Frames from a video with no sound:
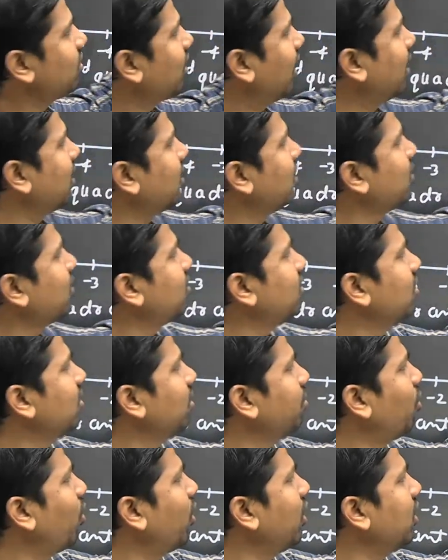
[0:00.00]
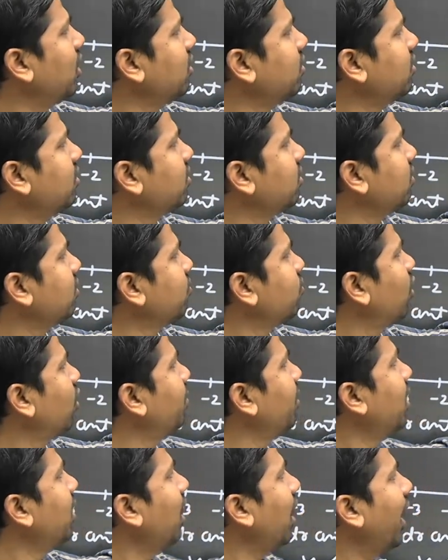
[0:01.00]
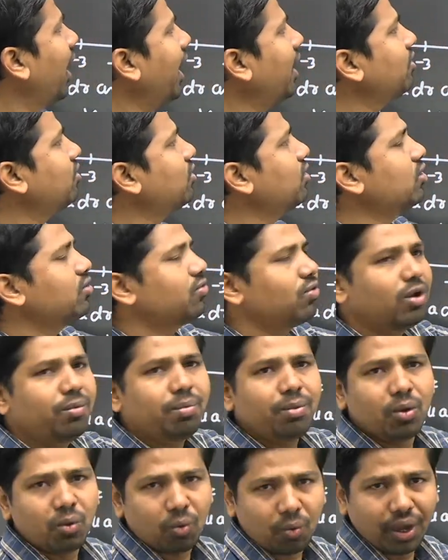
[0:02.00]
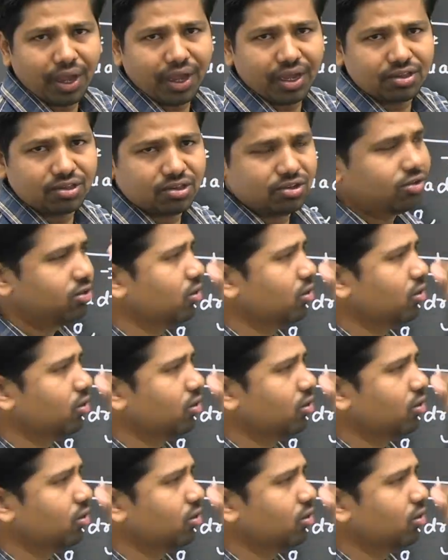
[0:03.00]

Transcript: and this point is distance from x units from y-axis.